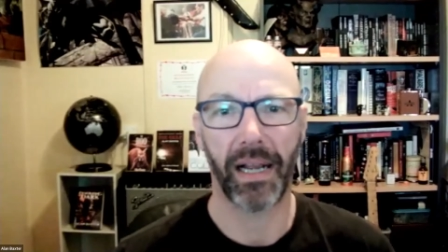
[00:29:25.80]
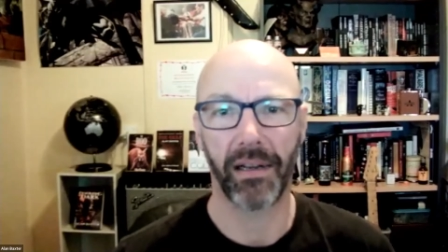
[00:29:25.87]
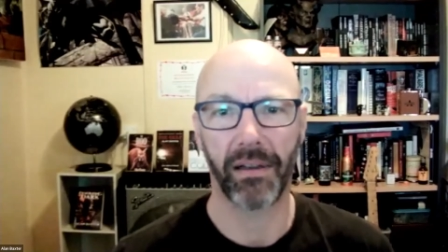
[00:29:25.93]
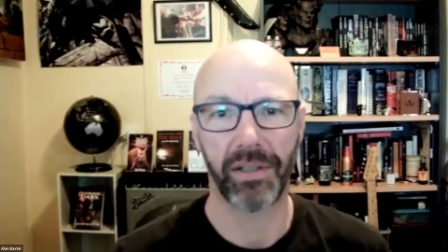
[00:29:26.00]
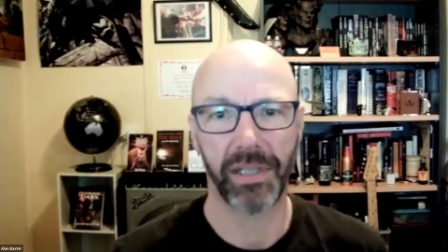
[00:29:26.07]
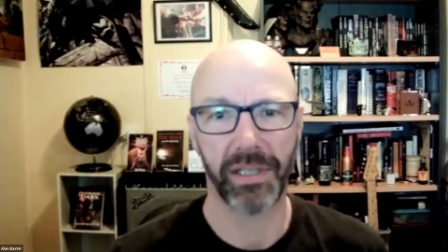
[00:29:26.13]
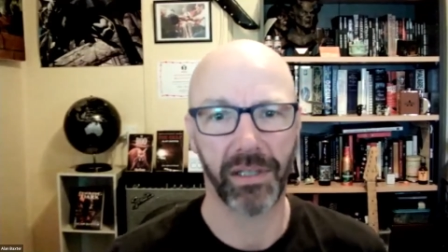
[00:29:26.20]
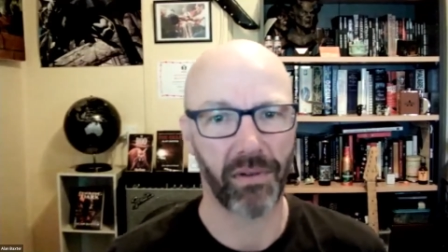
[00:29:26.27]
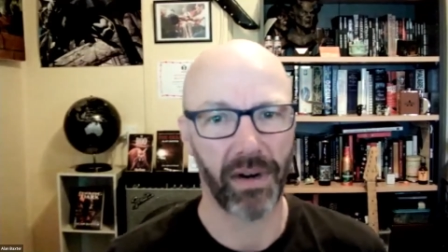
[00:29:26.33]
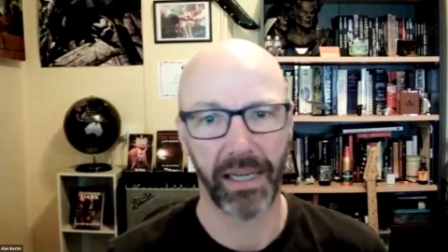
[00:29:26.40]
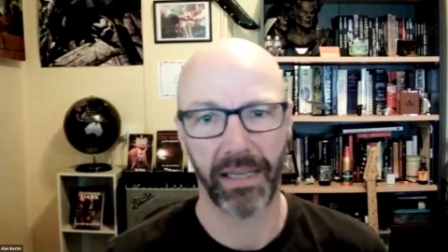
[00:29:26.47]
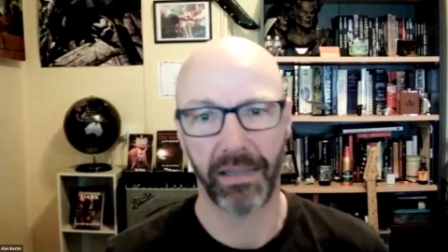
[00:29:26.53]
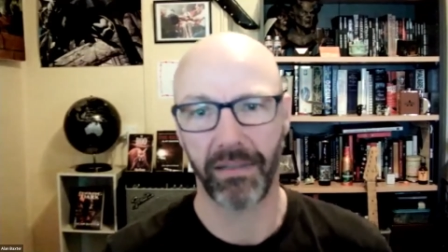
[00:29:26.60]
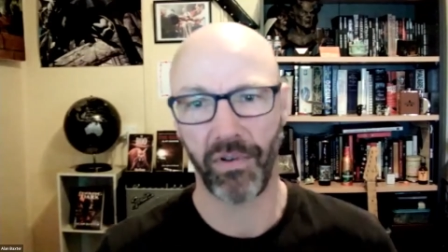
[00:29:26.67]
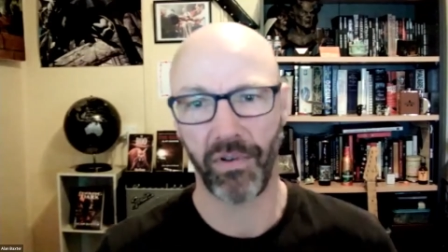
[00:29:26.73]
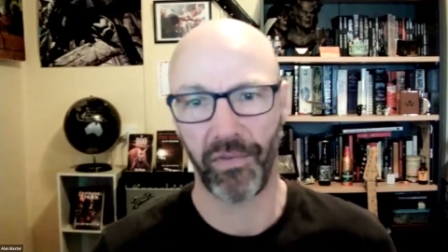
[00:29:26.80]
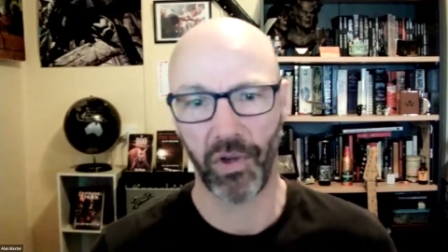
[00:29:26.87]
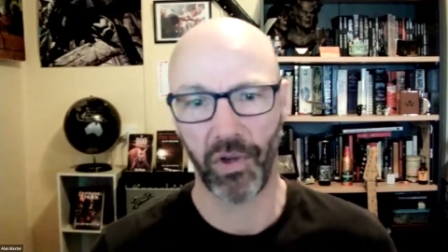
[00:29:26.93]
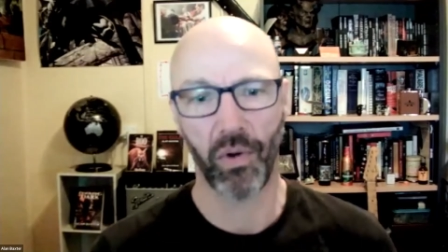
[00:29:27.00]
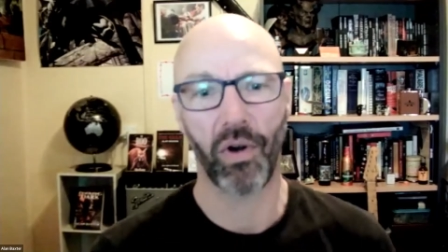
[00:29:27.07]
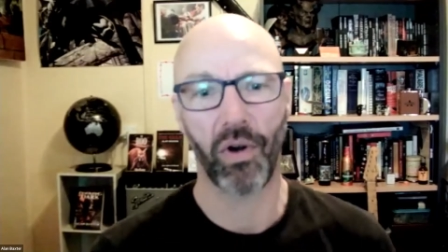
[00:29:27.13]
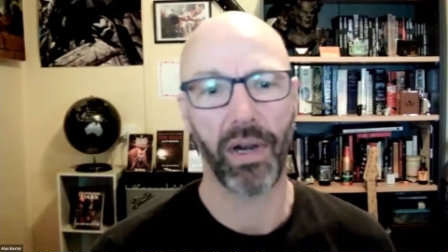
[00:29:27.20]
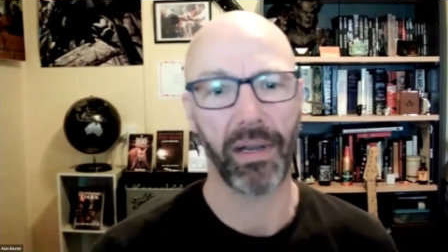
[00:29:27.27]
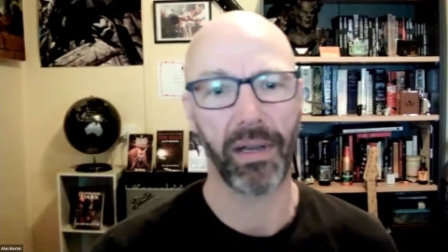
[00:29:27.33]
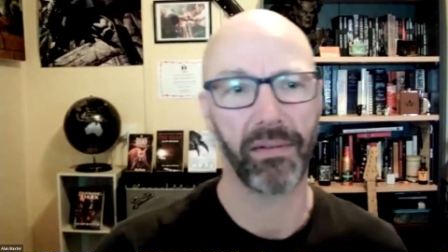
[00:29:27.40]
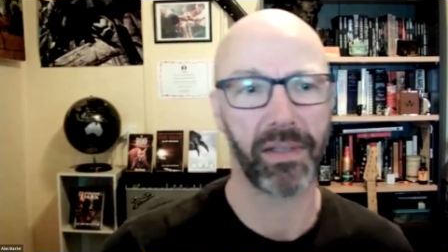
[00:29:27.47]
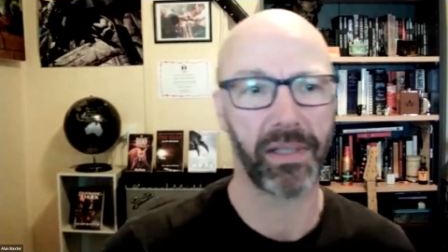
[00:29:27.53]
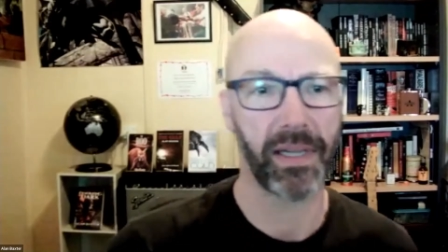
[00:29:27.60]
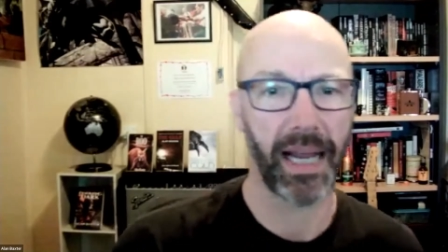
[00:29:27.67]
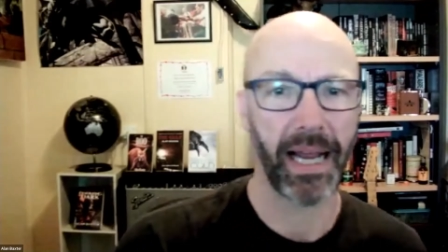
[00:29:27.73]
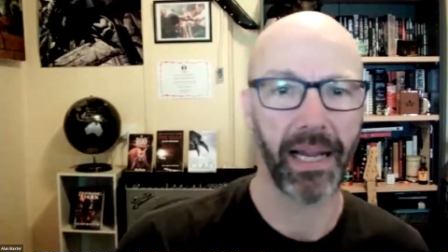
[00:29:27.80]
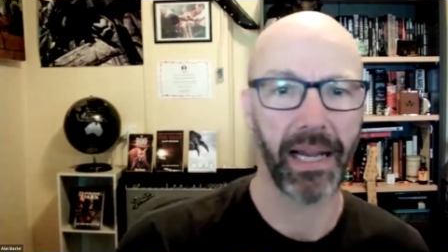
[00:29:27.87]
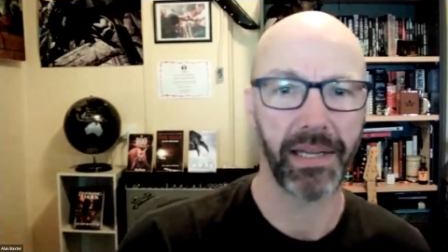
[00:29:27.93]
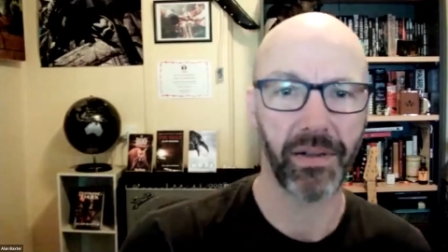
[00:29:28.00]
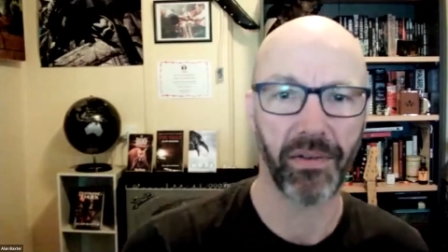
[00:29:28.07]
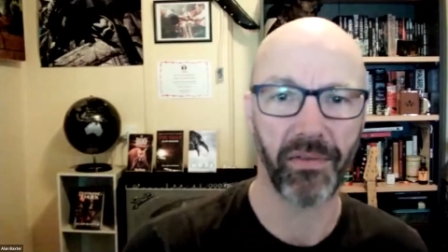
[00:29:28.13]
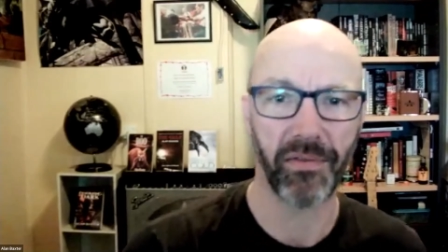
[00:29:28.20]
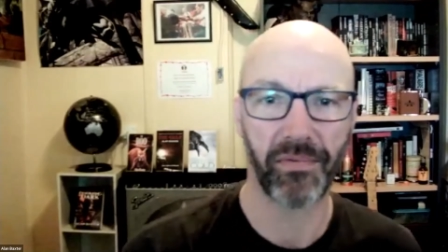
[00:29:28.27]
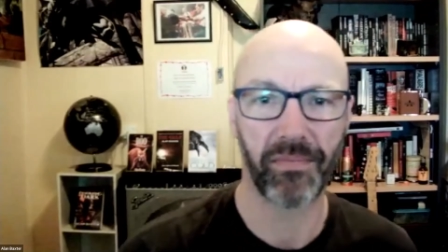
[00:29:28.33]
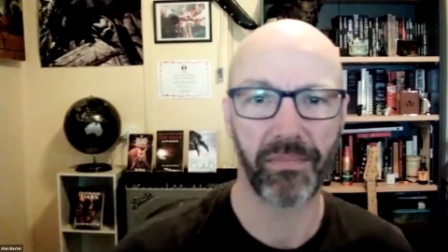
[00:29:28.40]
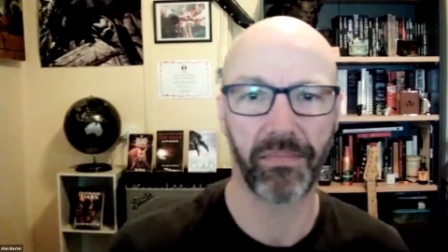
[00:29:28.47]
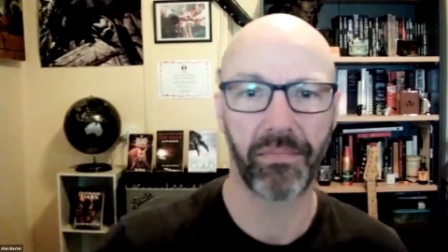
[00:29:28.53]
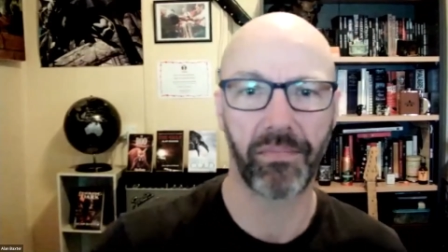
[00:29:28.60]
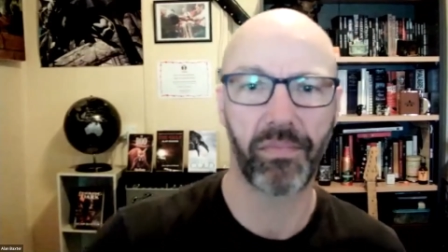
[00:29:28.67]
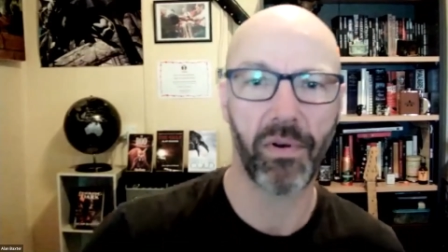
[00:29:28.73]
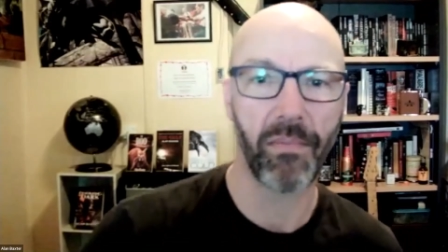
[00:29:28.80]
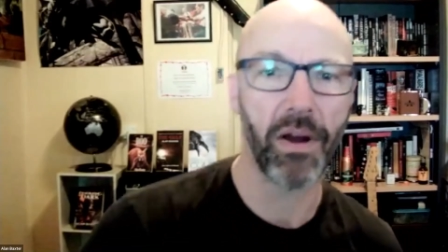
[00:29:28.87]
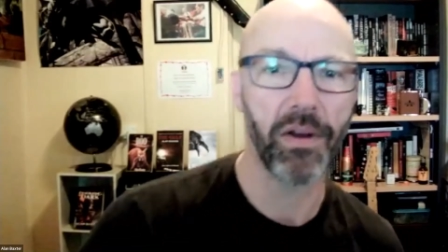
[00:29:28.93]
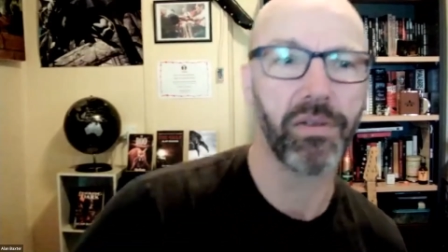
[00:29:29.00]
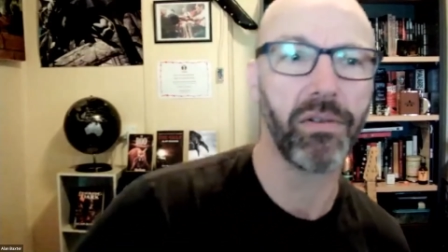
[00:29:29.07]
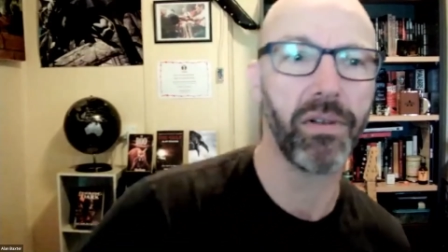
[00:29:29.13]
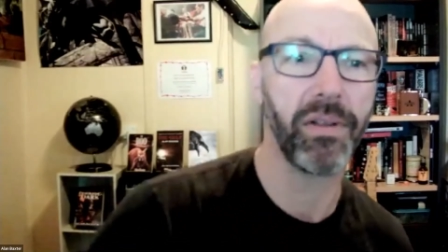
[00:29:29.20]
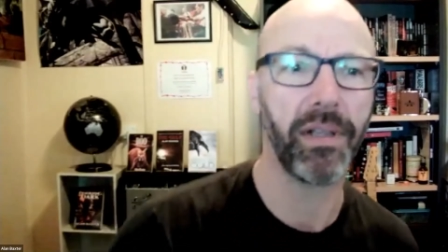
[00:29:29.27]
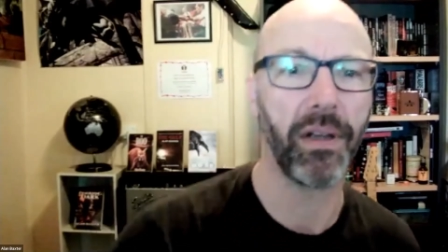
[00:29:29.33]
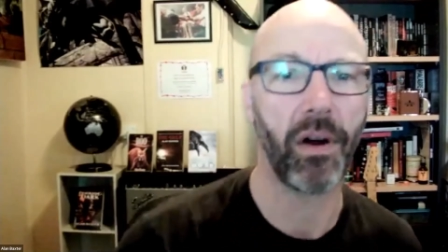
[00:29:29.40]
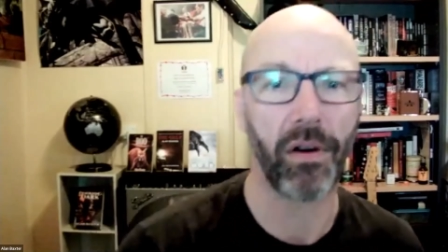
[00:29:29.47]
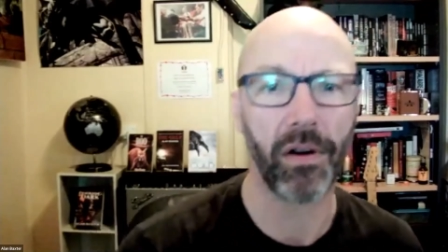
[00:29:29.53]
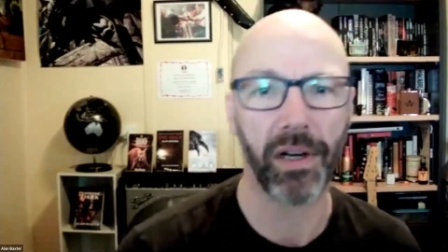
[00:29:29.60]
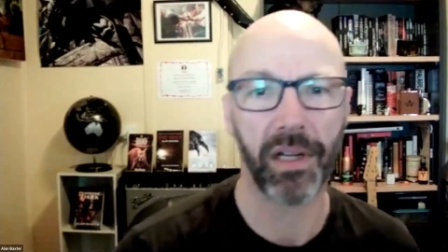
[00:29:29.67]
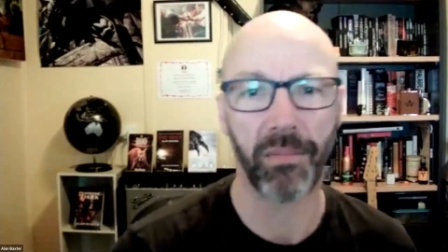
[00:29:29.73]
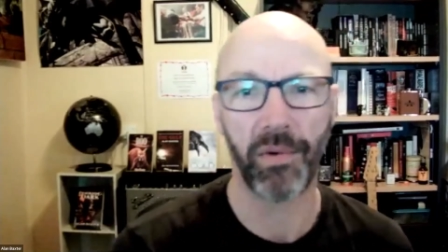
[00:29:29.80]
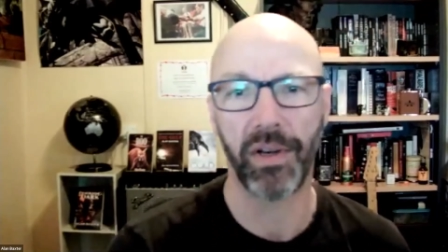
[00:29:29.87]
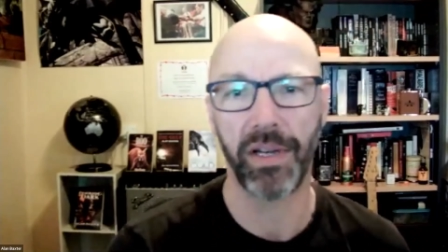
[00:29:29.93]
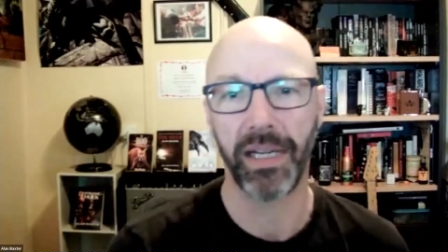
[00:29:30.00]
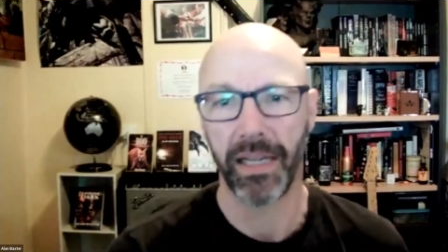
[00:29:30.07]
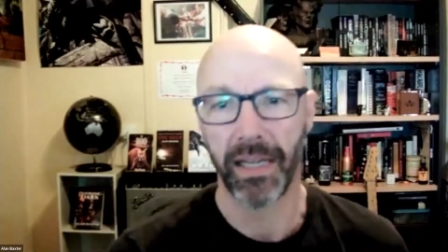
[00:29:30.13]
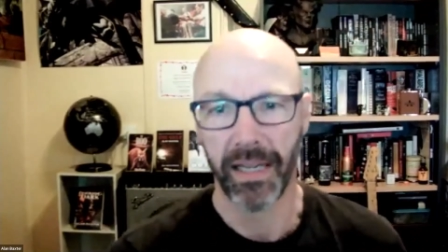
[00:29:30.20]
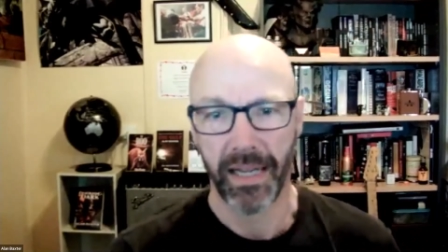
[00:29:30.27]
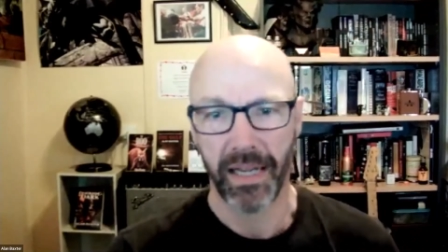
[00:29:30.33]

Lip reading: she's a great reviewer and sort of promoter in the horror community,